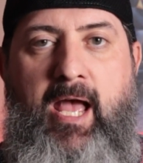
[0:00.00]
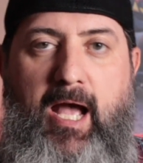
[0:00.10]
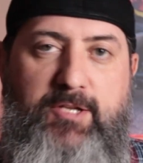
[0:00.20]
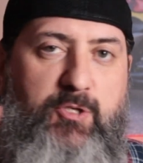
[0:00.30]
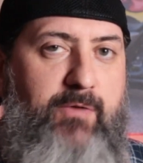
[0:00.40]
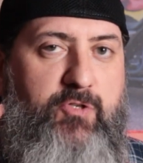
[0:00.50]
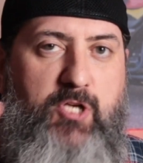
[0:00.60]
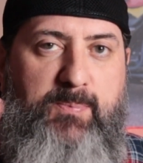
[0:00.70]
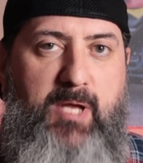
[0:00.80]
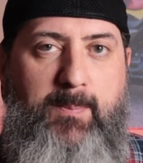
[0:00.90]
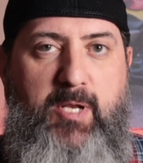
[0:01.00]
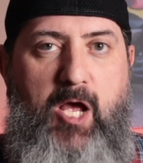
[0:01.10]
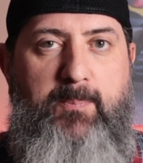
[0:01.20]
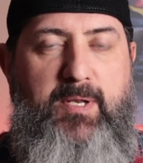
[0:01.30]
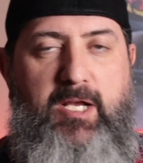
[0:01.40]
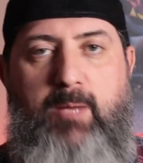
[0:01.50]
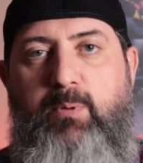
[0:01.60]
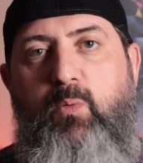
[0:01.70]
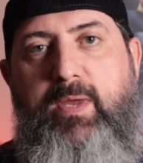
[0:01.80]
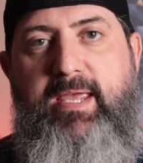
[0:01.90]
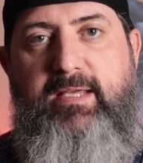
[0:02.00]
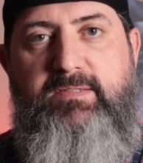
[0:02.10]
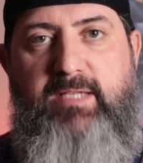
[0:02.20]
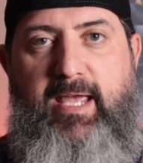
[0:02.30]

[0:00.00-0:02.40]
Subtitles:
I do have a trip coming up in a couple of weeks,